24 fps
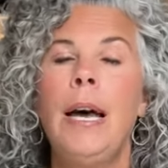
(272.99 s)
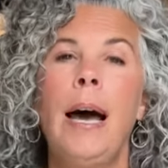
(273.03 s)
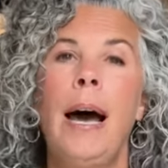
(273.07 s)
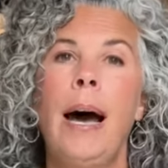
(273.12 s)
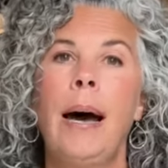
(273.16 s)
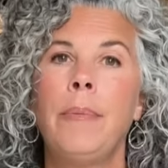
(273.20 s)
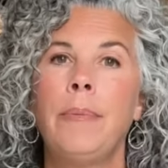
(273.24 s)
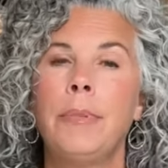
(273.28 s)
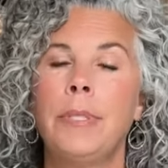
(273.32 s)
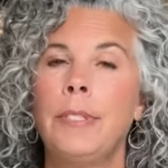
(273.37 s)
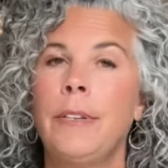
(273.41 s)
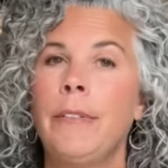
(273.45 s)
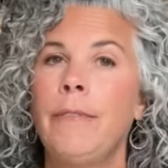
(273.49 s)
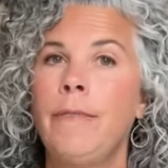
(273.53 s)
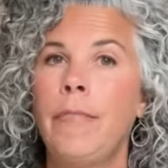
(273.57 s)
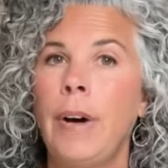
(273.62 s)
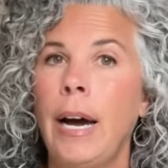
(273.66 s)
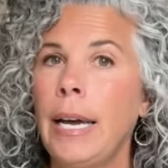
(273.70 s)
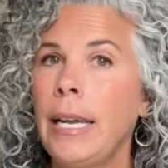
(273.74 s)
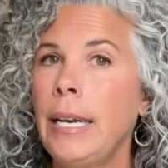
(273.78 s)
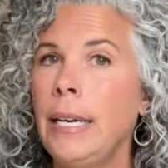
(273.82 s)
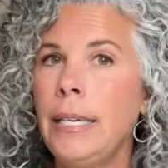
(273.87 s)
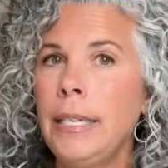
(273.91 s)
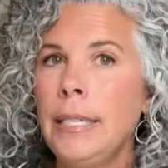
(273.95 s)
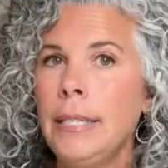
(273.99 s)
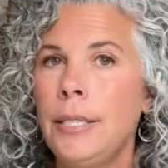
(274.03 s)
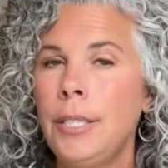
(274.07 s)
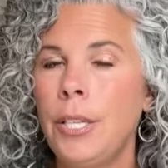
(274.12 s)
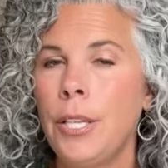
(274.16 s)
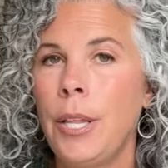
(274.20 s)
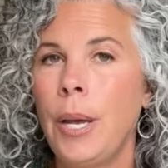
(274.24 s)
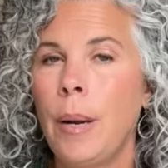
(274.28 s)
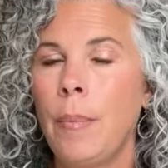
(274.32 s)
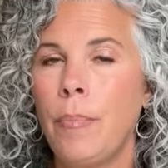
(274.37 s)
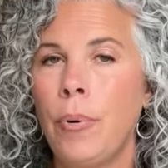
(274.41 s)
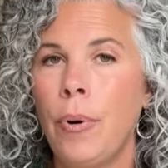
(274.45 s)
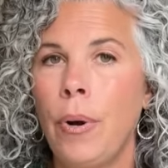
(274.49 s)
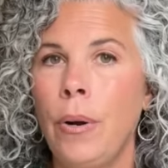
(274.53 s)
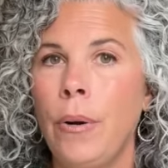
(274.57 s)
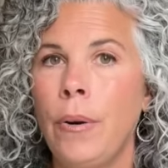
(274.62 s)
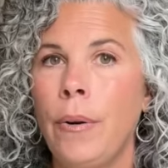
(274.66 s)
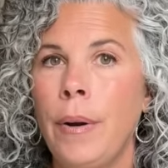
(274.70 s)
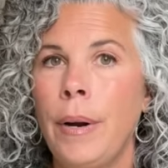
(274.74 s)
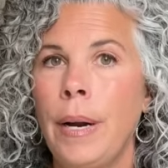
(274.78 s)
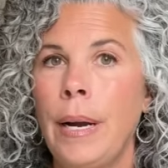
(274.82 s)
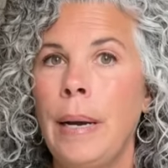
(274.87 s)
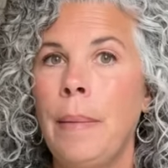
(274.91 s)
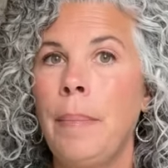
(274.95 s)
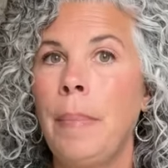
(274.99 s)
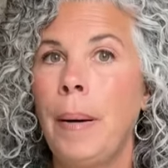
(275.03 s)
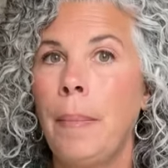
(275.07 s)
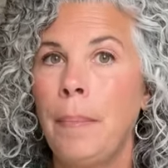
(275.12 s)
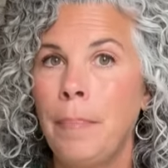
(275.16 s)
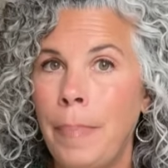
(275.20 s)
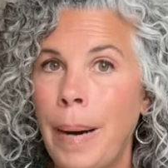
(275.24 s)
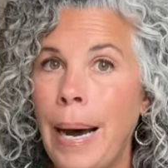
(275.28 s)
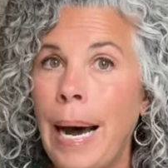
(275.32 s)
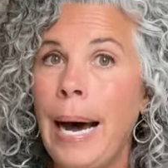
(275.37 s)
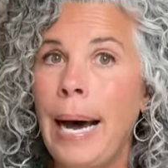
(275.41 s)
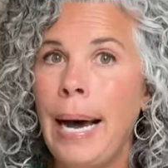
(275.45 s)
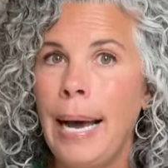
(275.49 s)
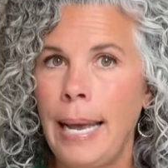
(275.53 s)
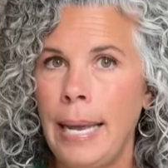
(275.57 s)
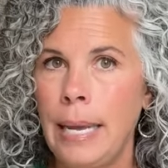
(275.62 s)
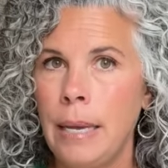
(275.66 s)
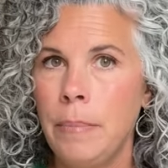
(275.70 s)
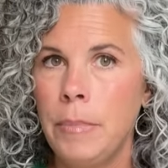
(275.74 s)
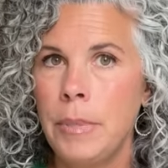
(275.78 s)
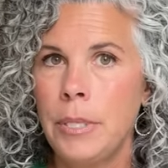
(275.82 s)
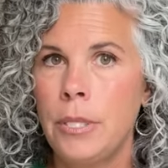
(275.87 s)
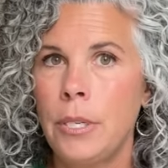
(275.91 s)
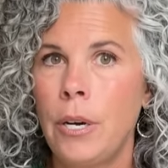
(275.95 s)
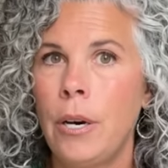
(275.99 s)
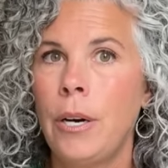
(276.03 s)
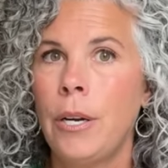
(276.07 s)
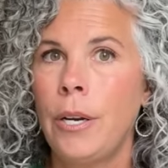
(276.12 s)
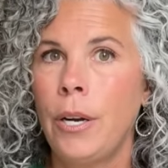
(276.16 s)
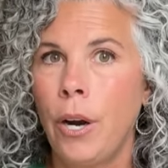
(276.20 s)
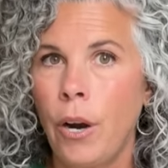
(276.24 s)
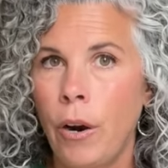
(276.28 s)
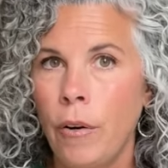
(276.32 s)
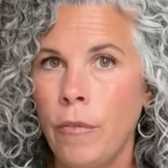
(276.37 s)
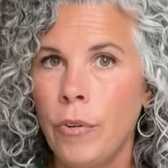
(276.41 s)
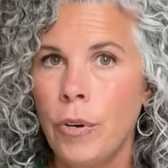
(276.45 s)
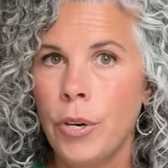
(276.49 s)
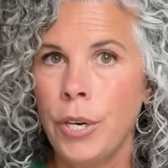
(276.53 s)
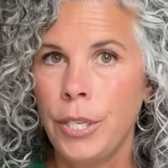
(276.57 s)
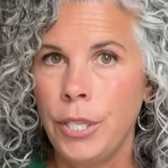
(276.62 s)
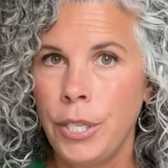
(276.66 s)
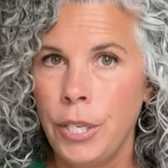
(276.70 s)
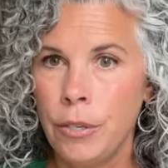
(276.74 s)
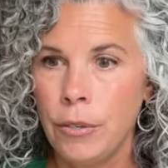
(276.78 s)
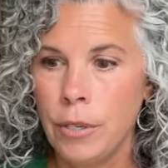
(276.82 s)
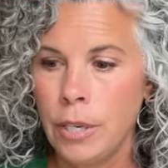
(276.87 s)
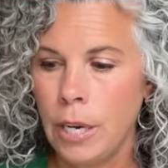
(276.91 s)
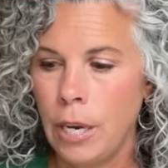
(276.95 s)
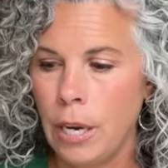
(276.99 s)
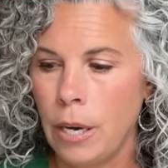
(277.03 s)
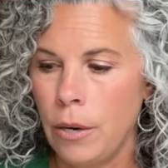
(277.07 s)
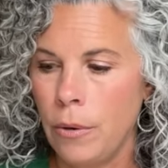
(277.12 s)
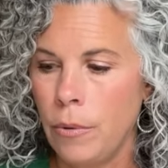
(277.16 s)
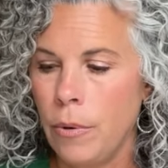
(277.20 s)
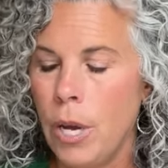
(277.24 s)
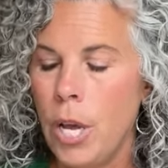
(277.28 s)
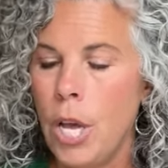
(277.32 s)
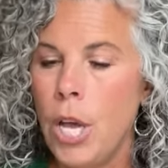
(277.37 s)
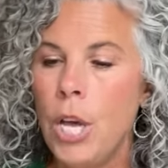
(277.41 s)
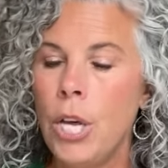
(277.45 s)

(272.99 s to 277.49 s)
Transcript: I was invited into that program by Amazon over a year ago.